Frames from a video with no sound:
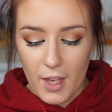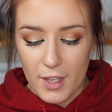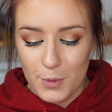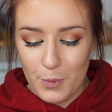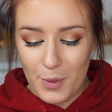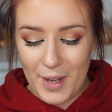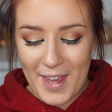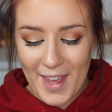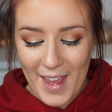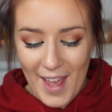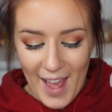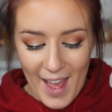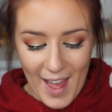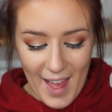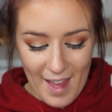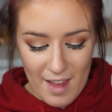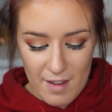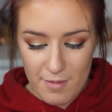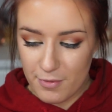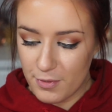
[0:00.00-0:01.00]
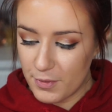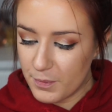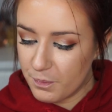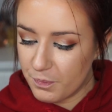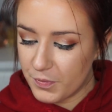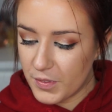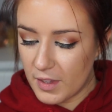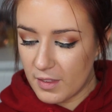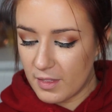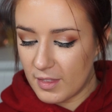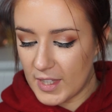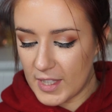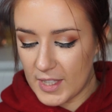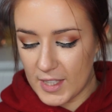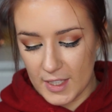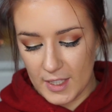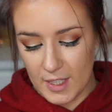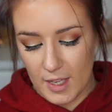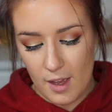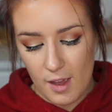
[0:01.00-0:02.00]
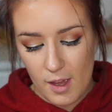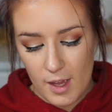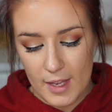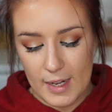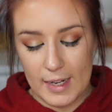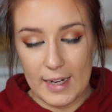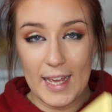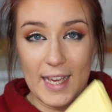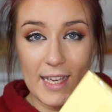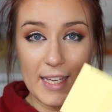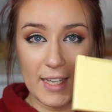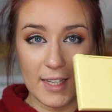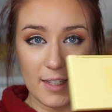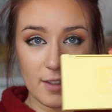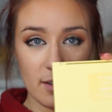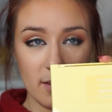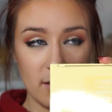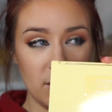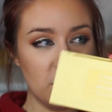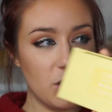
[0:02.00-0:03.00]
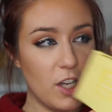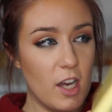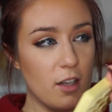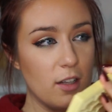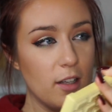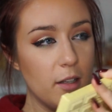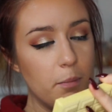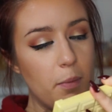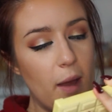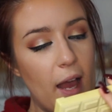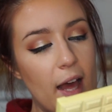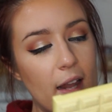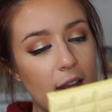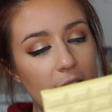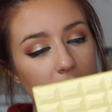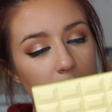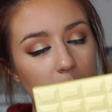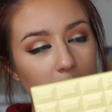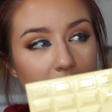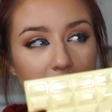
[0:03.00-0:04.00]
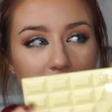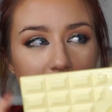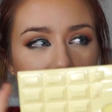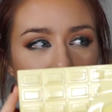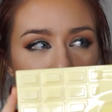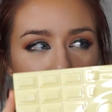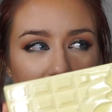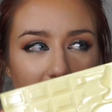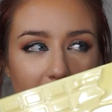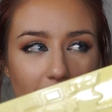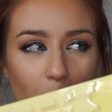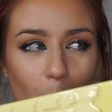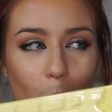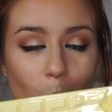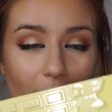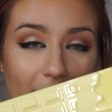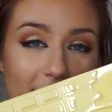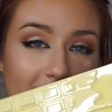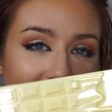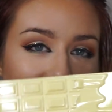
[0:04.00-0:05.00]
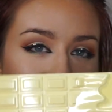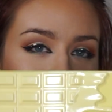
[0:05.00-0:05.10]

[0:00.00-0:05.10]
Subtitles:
We have the Naked chocolate palette, which is the white